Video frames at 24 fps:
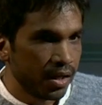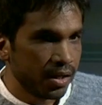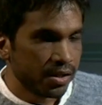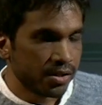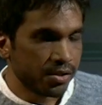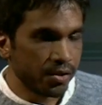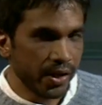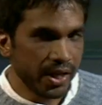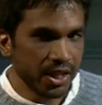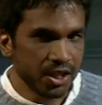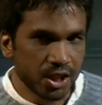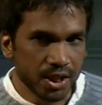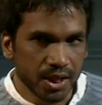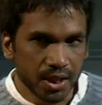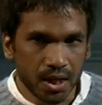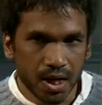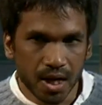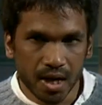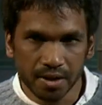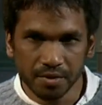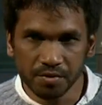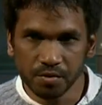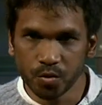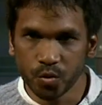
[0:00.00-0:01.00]
The Asian
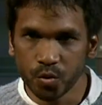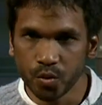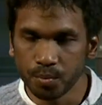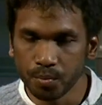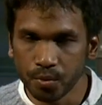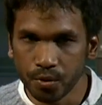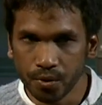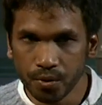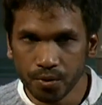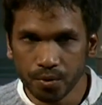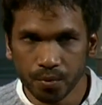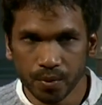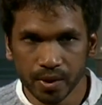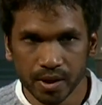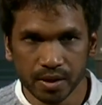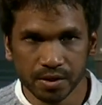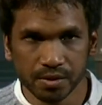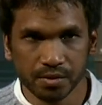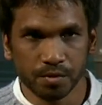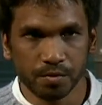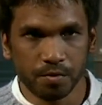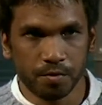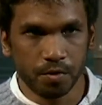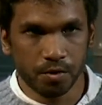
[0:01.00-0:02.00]
live streamer were
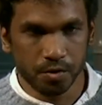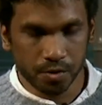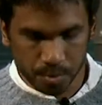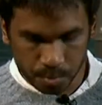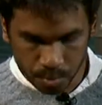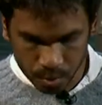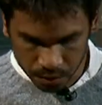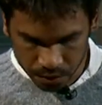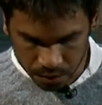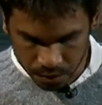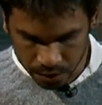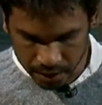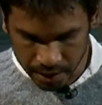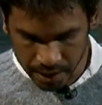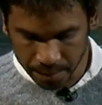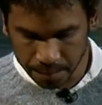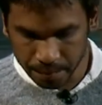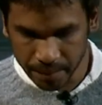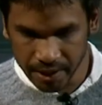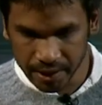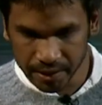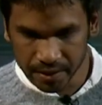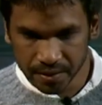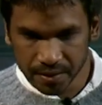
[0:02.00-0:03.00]
the first person I
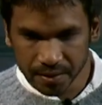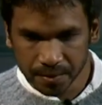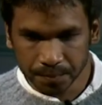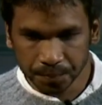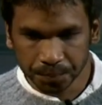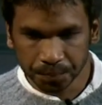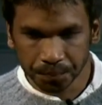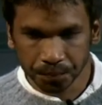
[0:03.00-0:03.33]
met.